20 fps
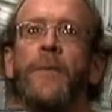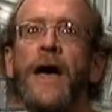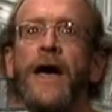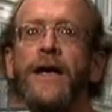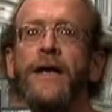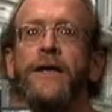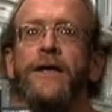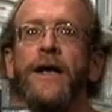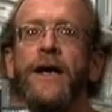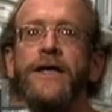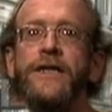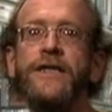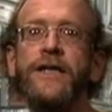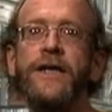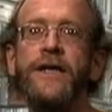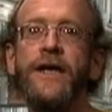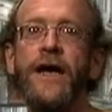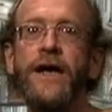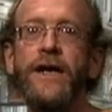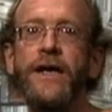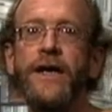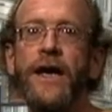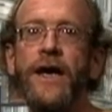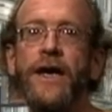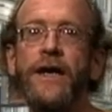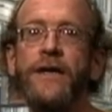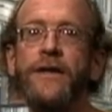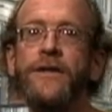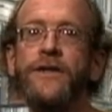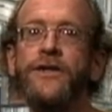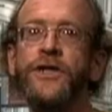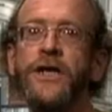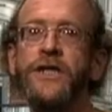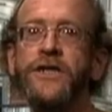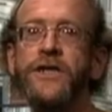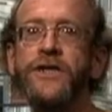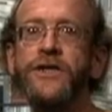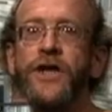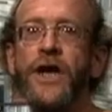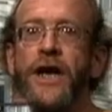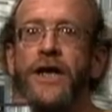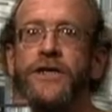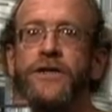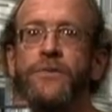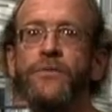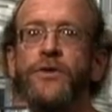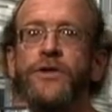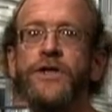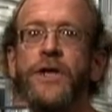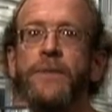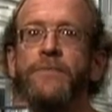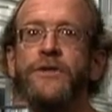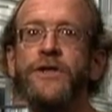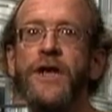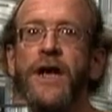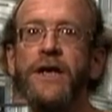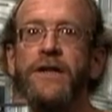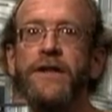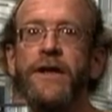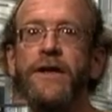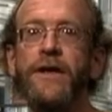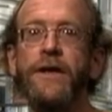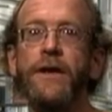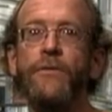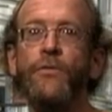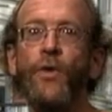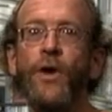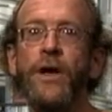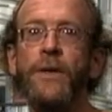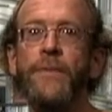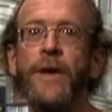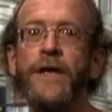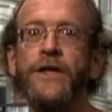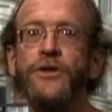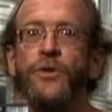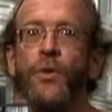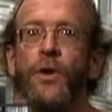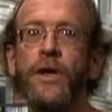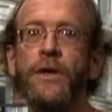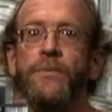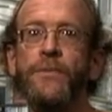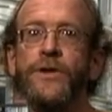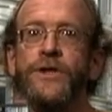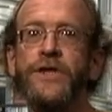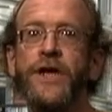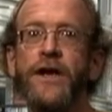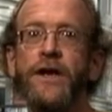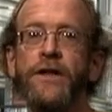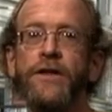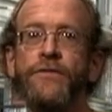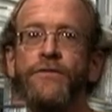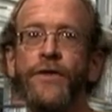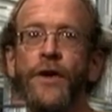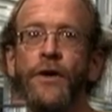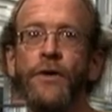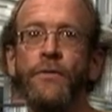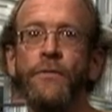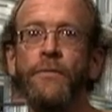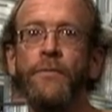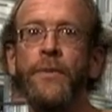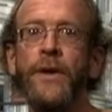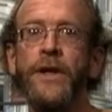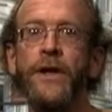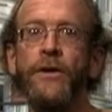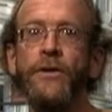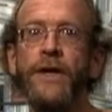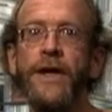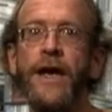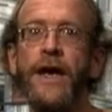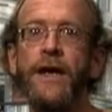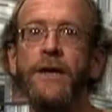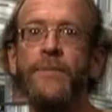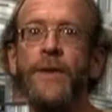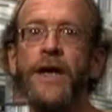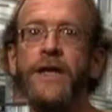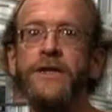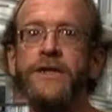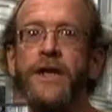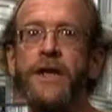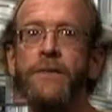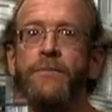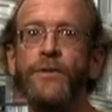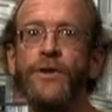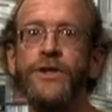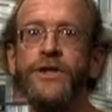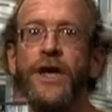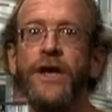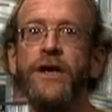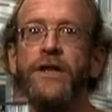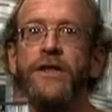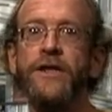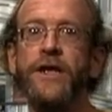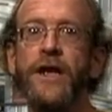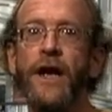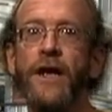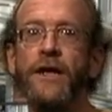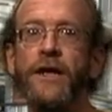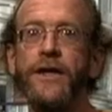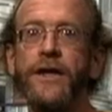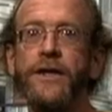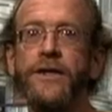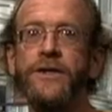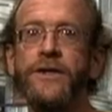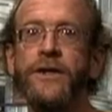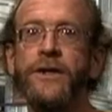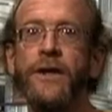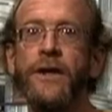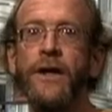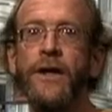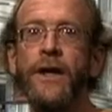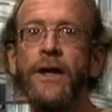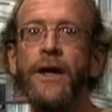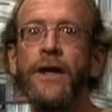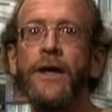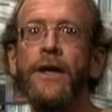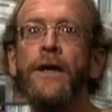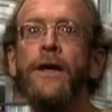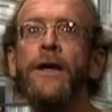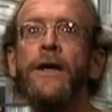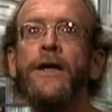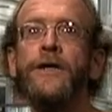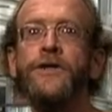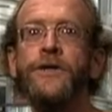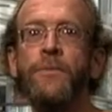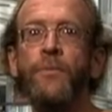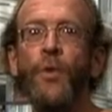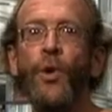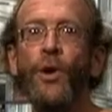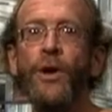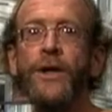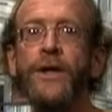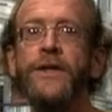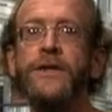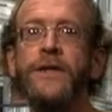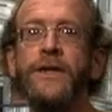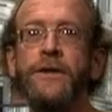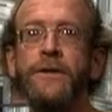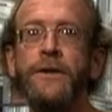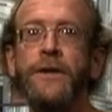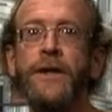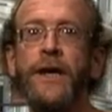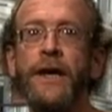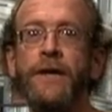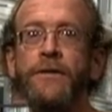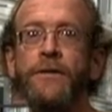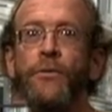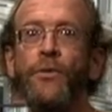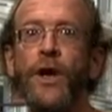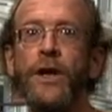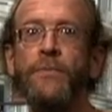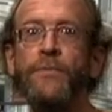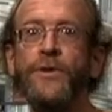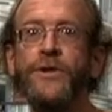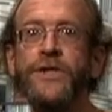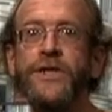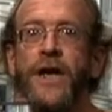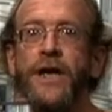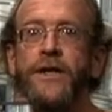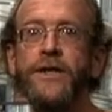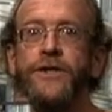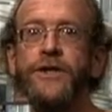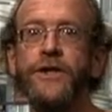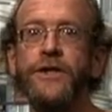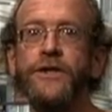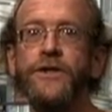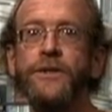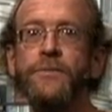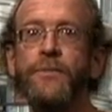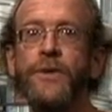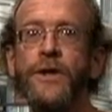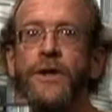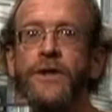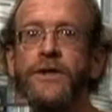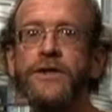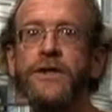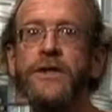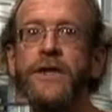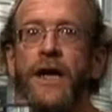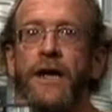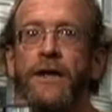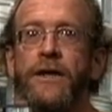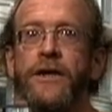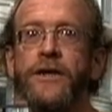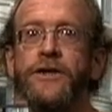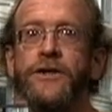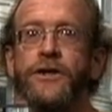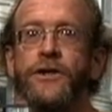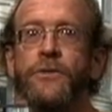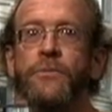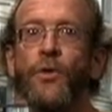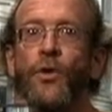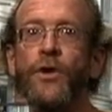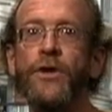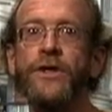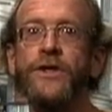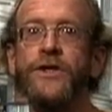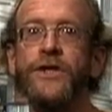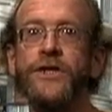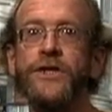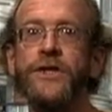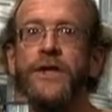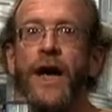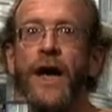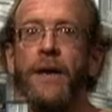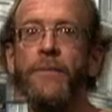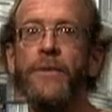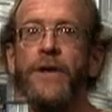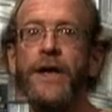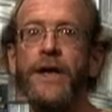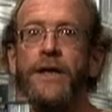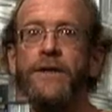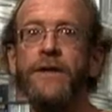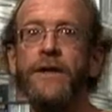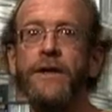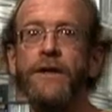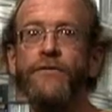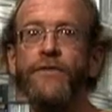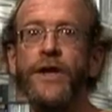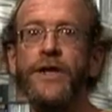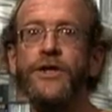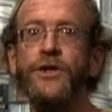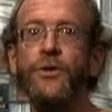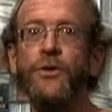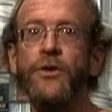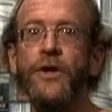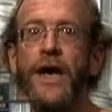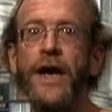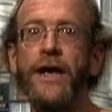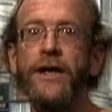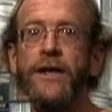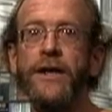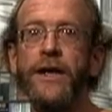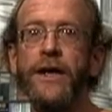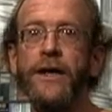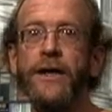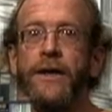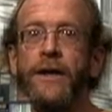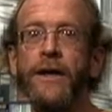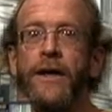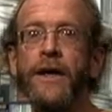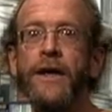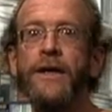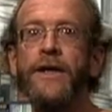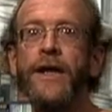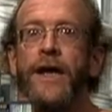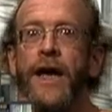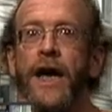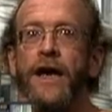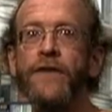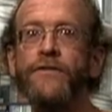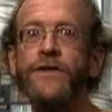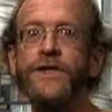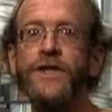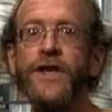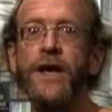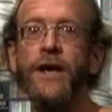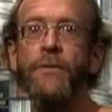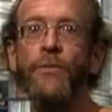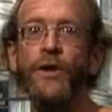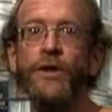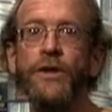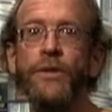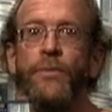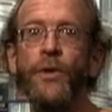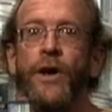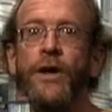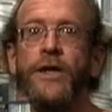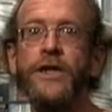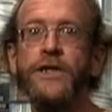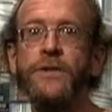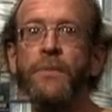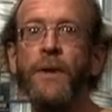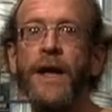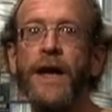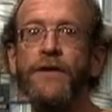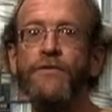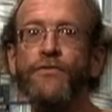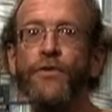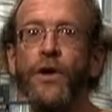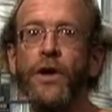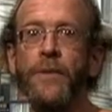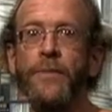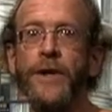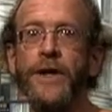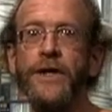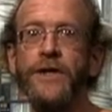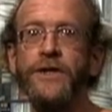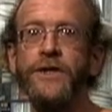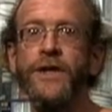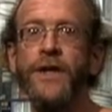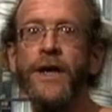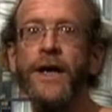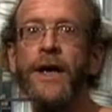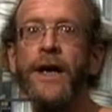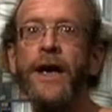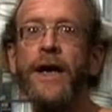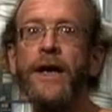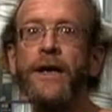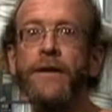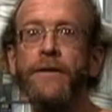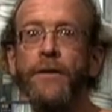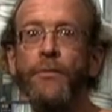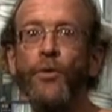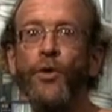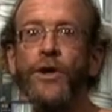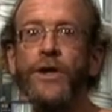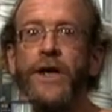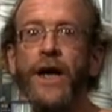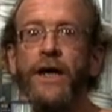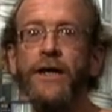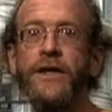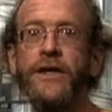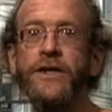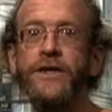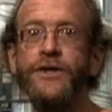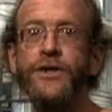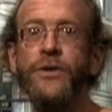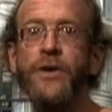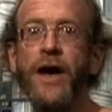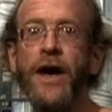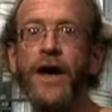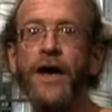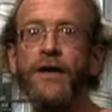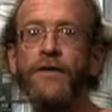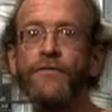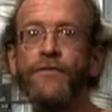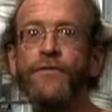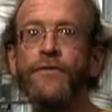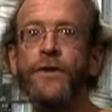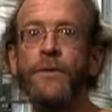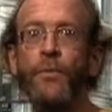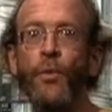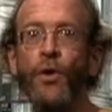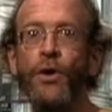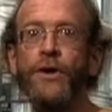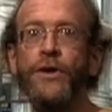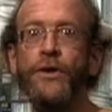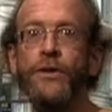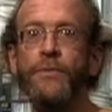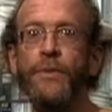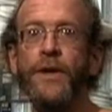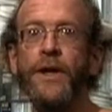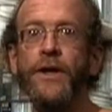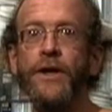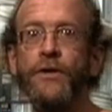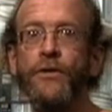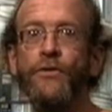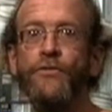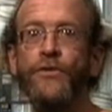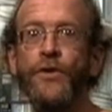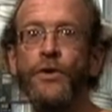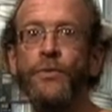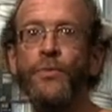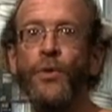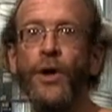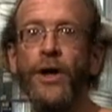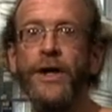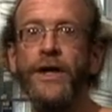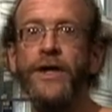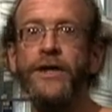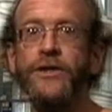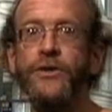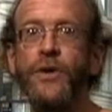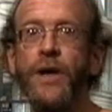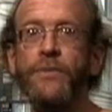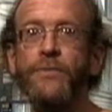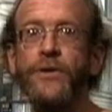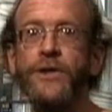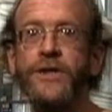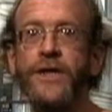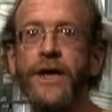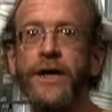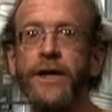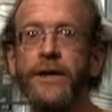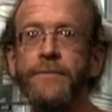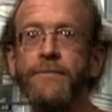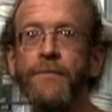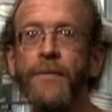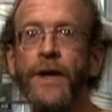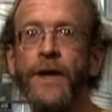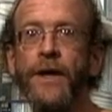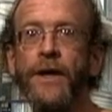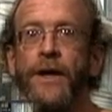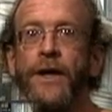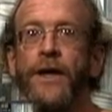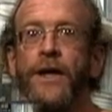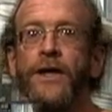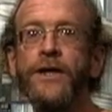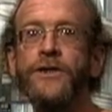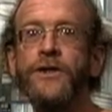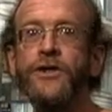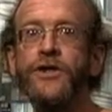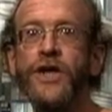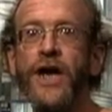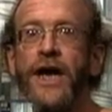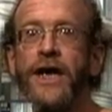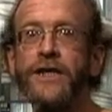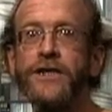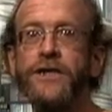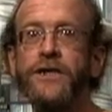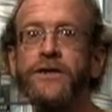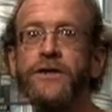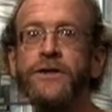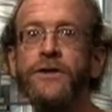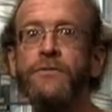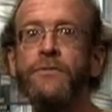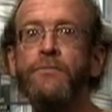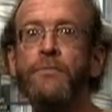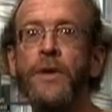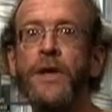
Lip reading: Back in 1988, Jesse Jackson was upset that he had won about 20% of the vote, but he only had about 10% of the delegates. It's important to get the right percentages because the delegates do more than just nominate the eventual candidate. They have a say in what the party's platform is, and the more delegates you have, the more your political viewpoint gets represented. So Jackson's